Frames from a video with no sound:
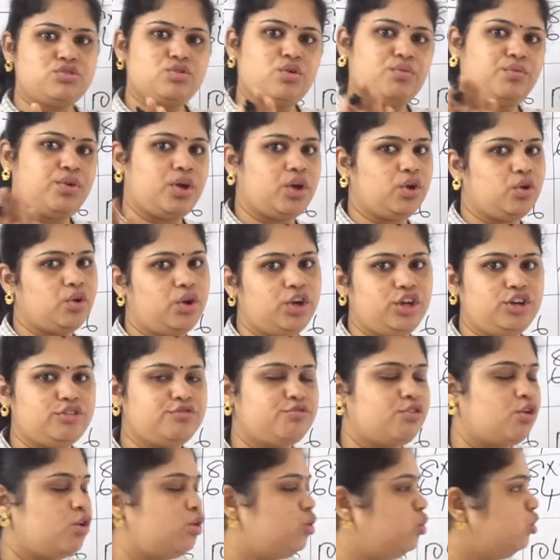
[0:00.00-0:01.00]
so we are going to
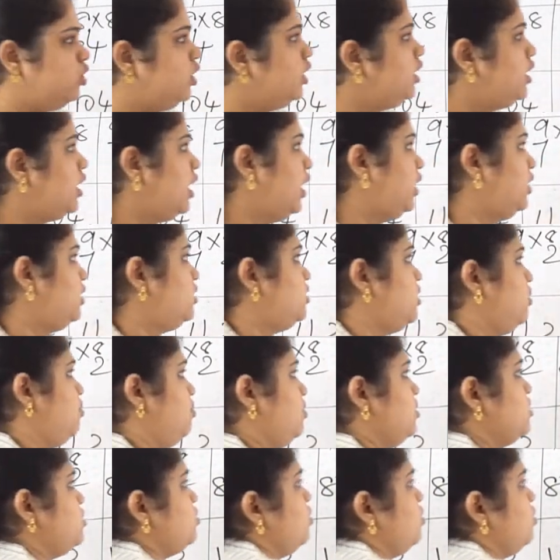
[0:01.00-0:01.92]
follow the 9th table.